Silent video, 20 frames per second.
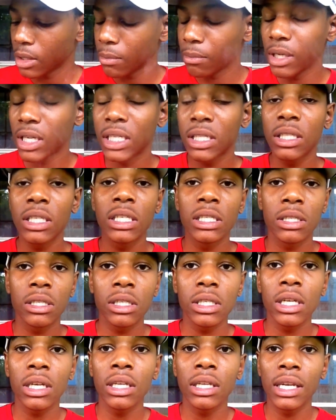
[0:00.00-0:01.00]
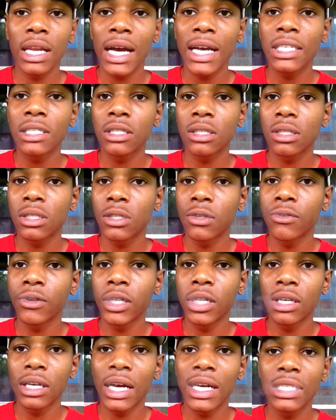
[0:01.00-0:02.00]
But it's still a nice
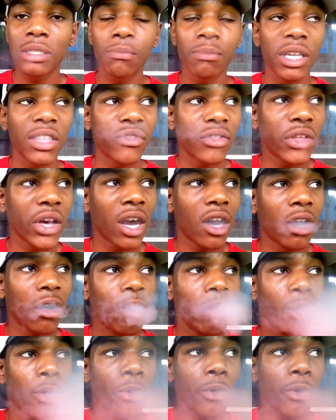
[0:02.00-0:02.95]
cigarette, nice menthol.